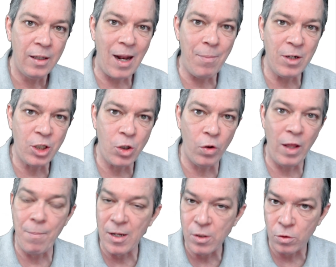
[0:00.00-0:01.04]
that I've been showing
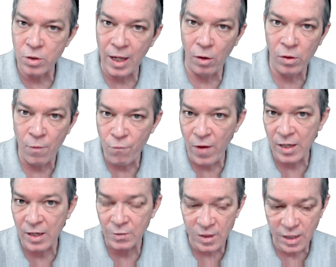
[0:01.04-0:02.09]
that mesoscale
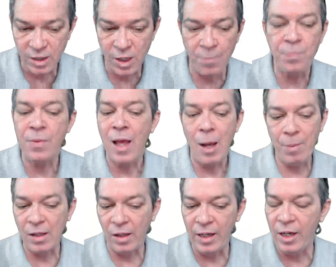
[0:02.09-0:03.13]
convective system, a
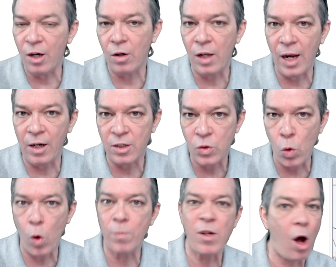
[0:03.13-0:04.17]
big linear line of
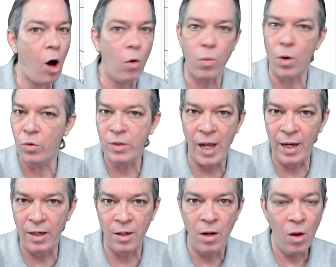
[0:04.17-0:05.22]
storms all
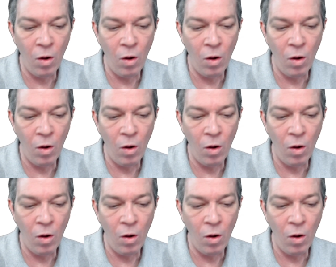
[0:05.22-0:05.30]
rotating